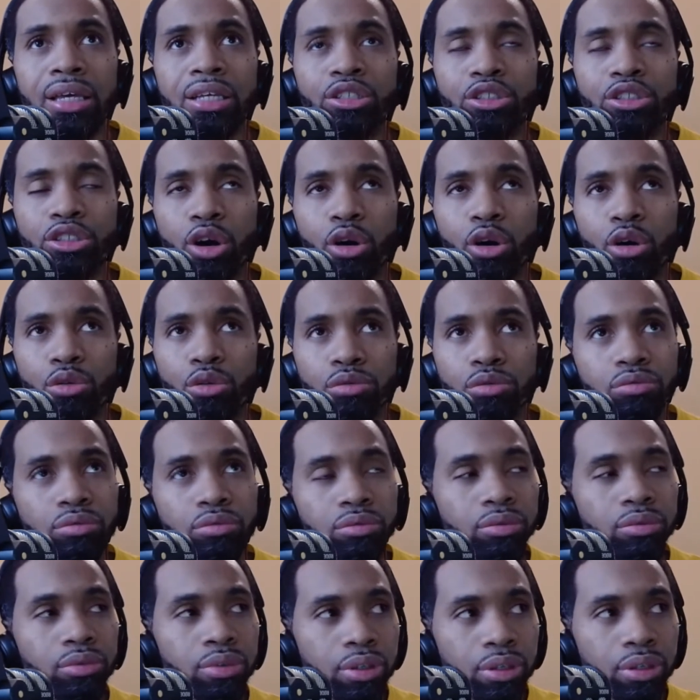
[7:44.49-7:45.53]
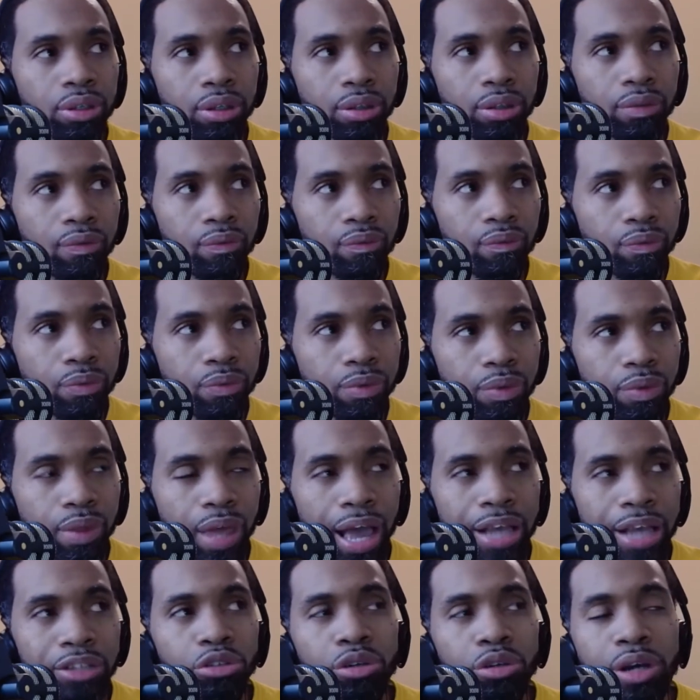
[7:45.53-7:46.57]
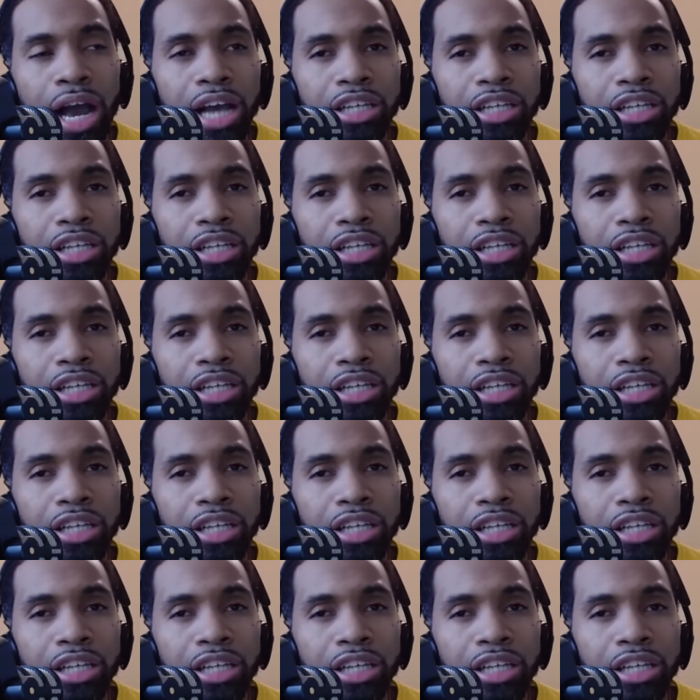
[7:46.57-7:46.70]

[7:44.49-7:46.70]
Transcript: So, as you